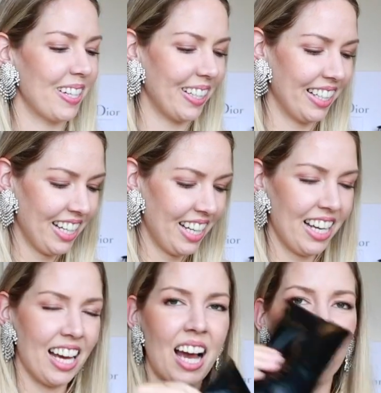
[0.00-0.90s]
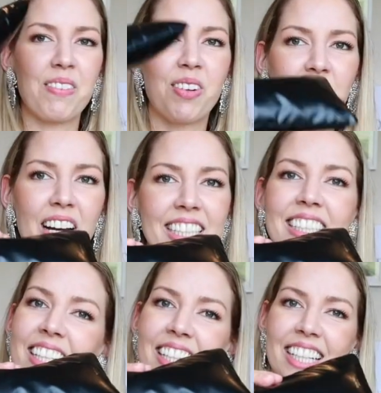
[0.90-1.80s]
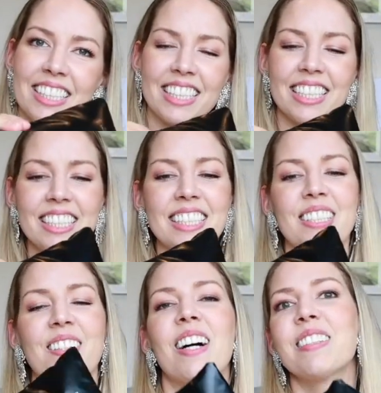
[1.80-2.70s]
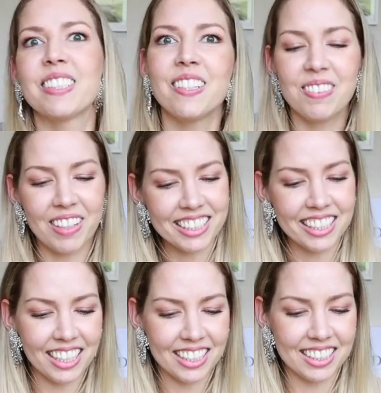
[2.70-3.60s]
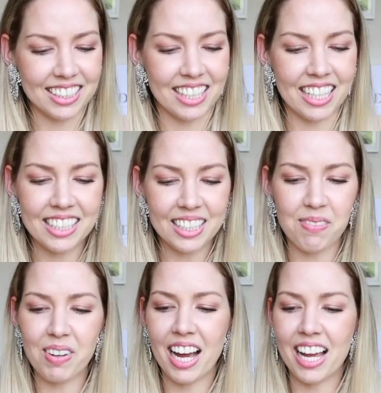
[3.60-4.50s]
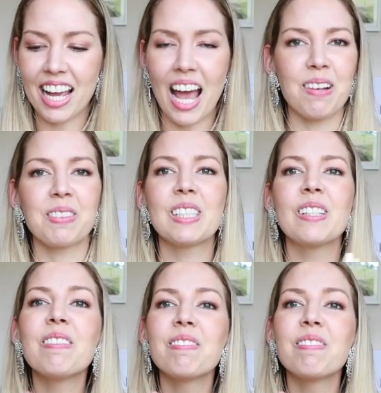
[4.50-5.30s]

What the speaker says: So we've got my sunglasses, so I'll show you my sunglasses. These are my absolute